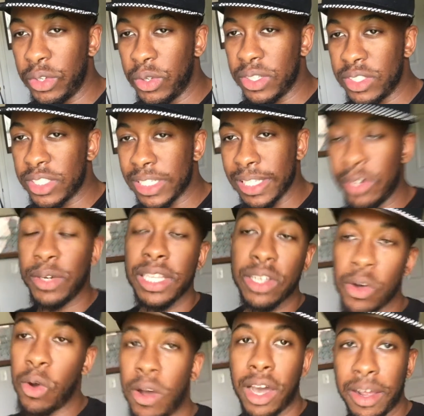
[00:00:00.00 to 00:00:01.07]
You can just literally
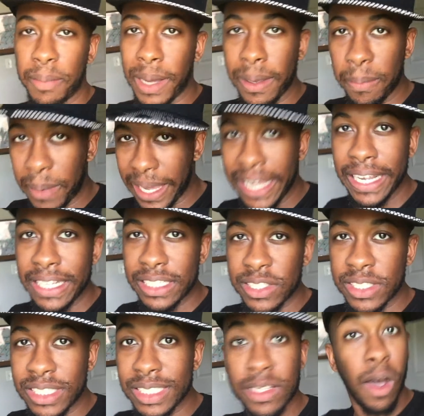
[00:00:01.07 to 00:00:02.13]
go on my page
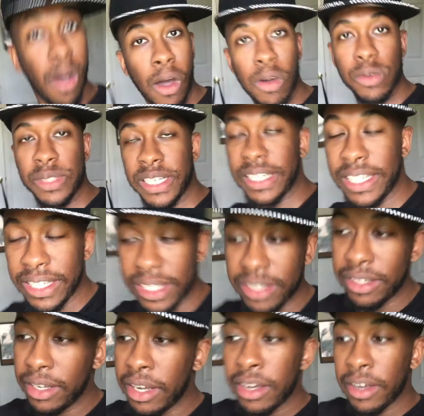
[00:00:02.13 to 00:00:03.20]
and see, oh, did
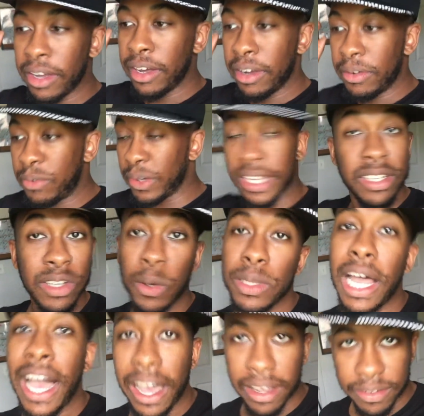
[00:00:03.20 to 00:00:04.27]
he freaking go
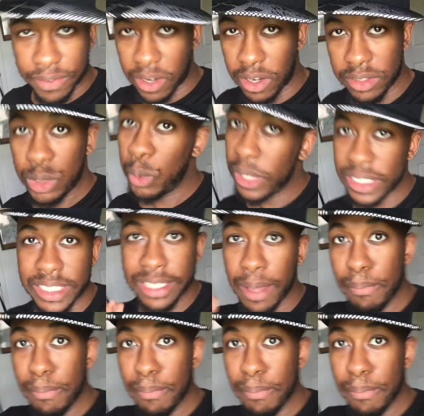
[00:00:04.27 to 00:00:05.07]
live on Twitch?